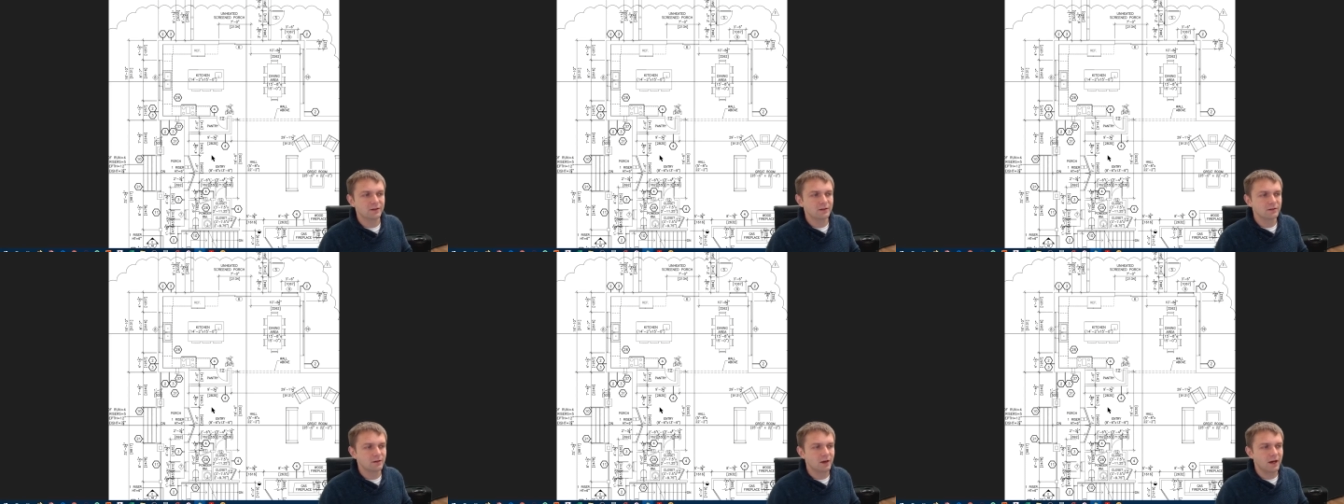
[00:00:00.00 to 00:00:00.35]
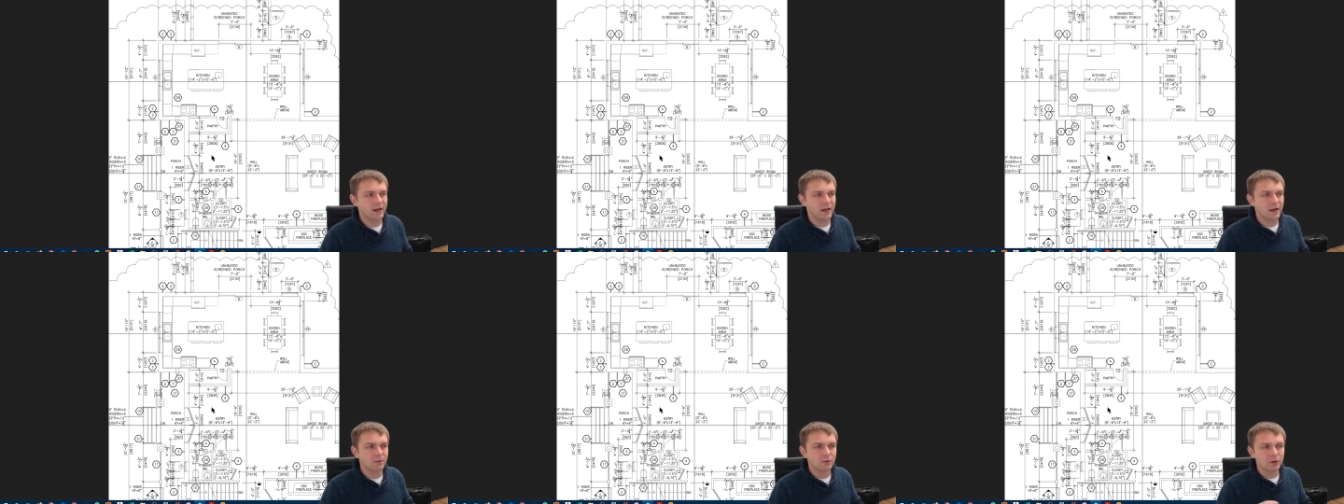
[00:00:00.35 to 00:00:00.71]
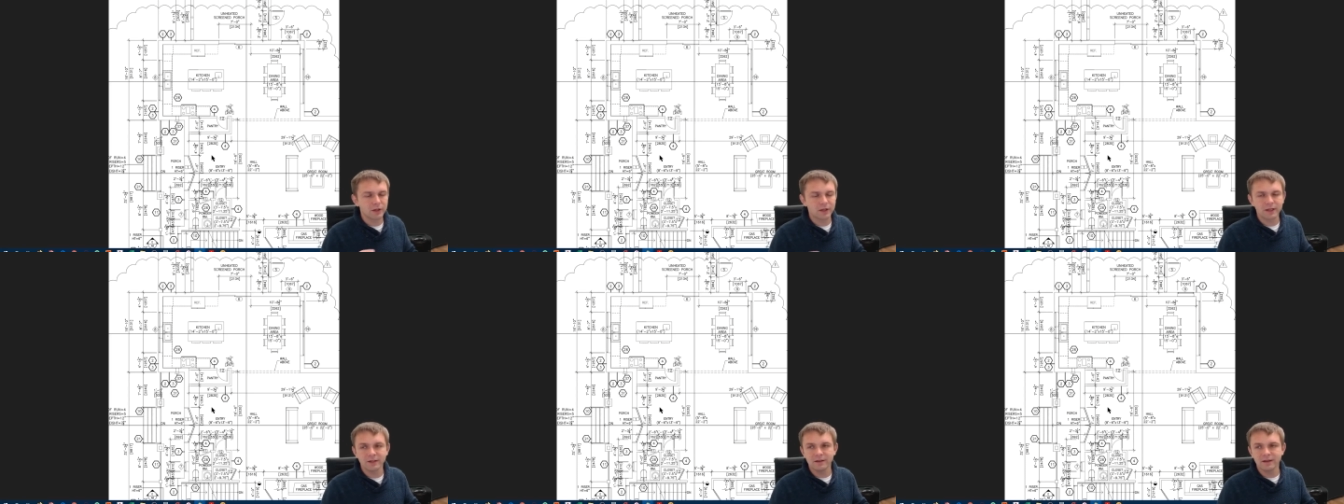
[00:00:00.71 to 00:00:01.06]
am
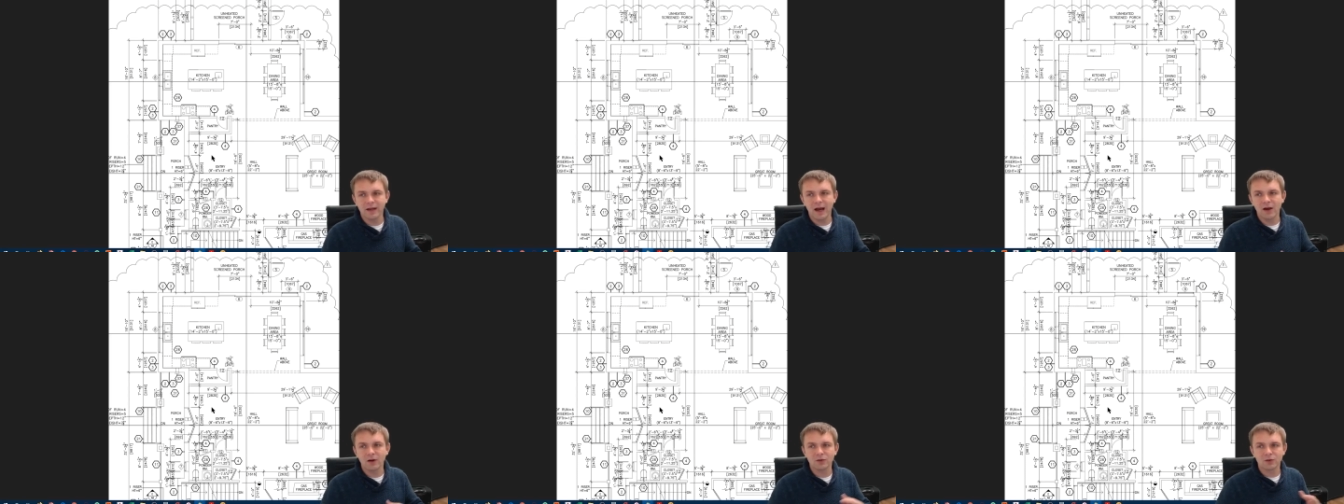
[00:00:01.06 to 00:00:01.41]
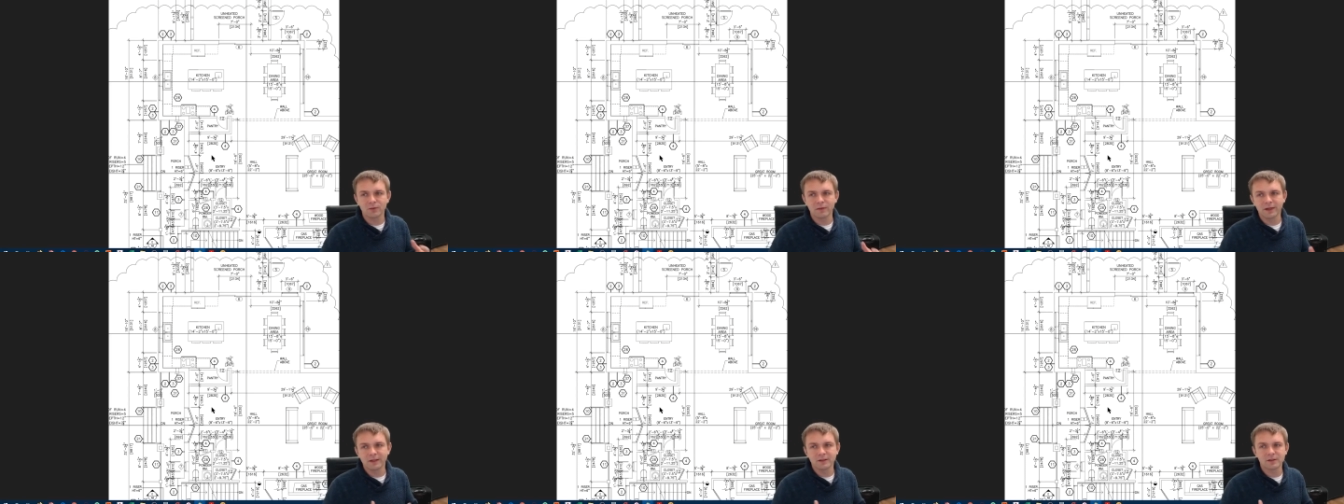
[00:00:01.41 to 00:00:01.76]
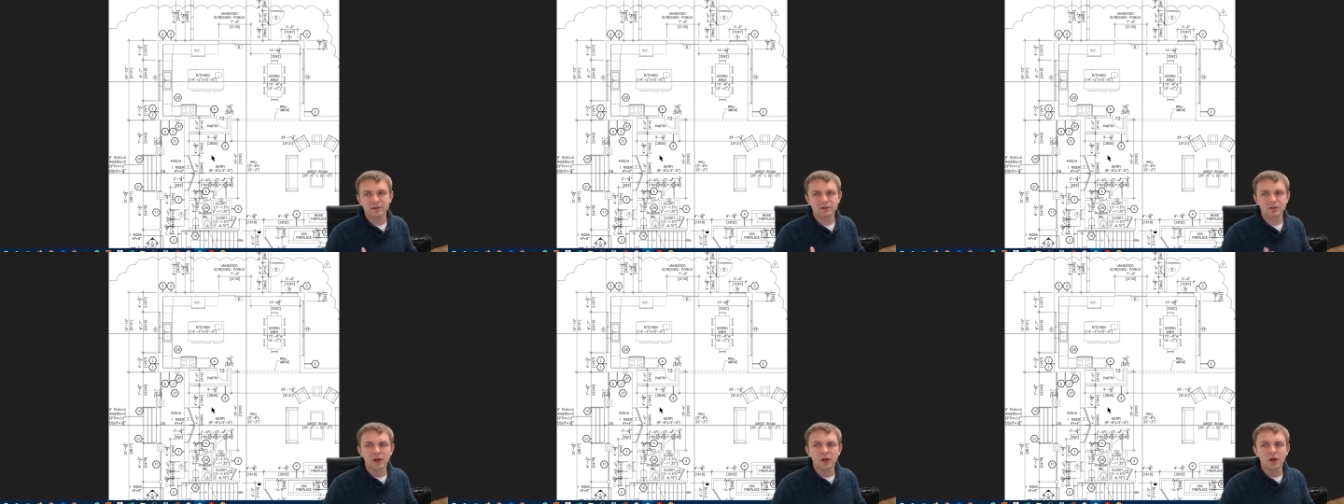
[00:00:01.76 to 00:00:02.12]
looking how to make
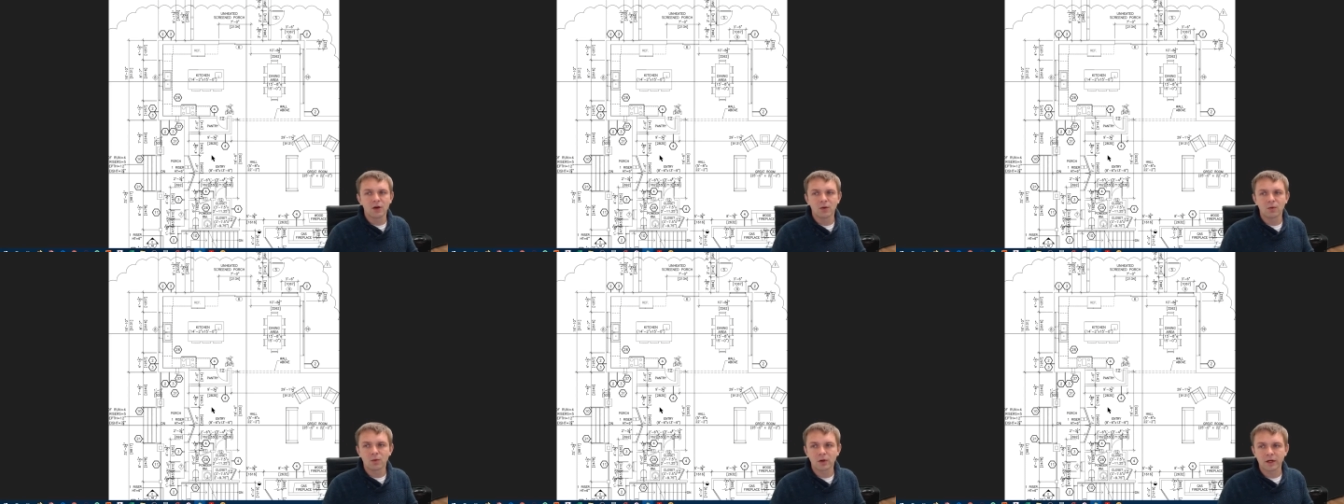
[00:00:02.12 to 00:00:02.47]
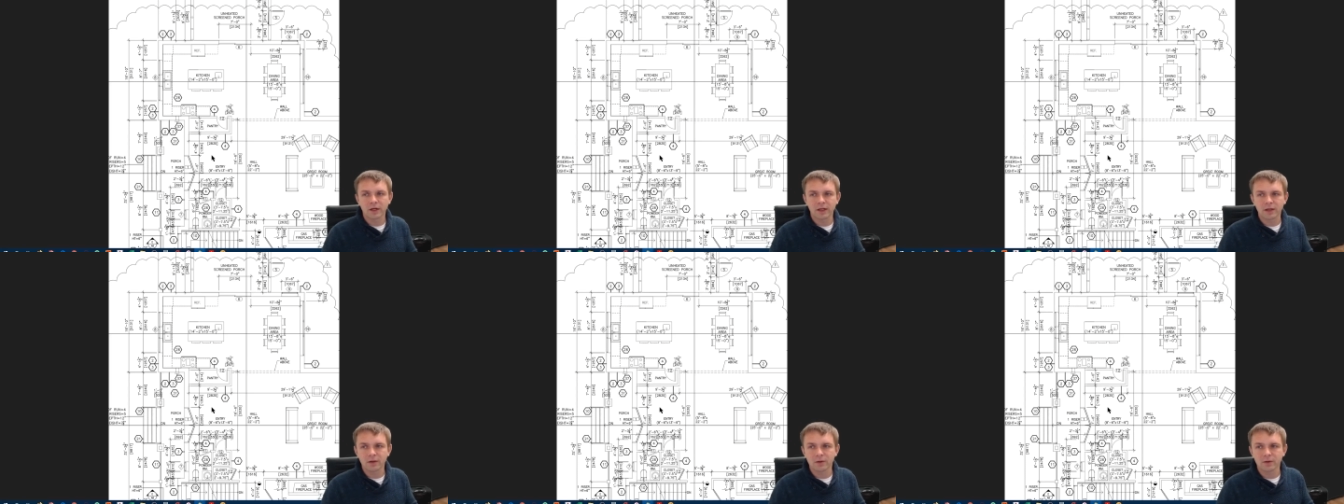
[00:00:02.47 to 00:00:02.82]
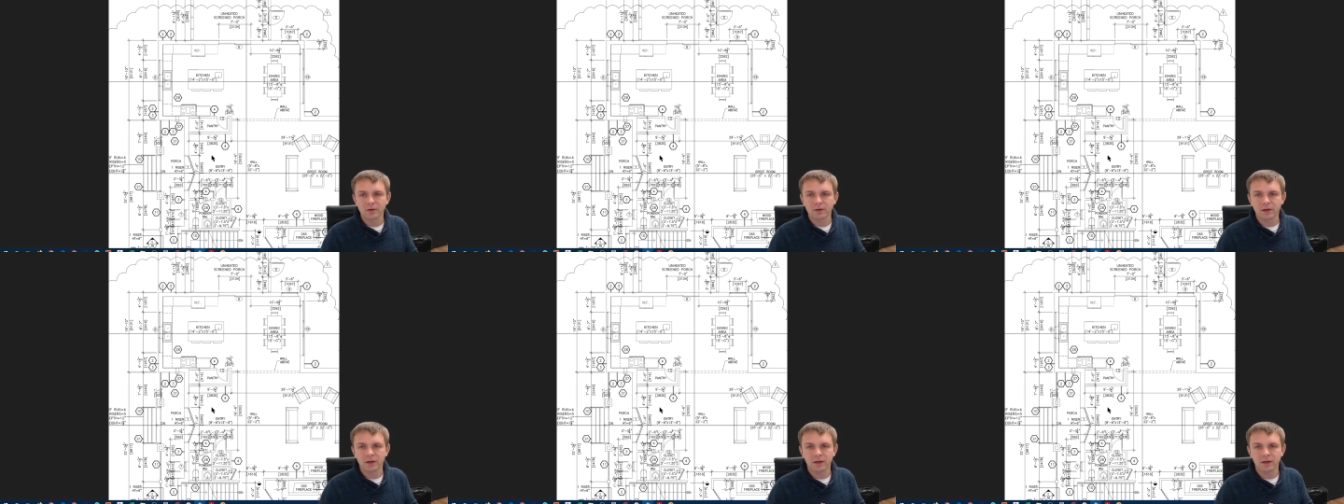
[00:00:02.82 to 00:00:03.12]
this working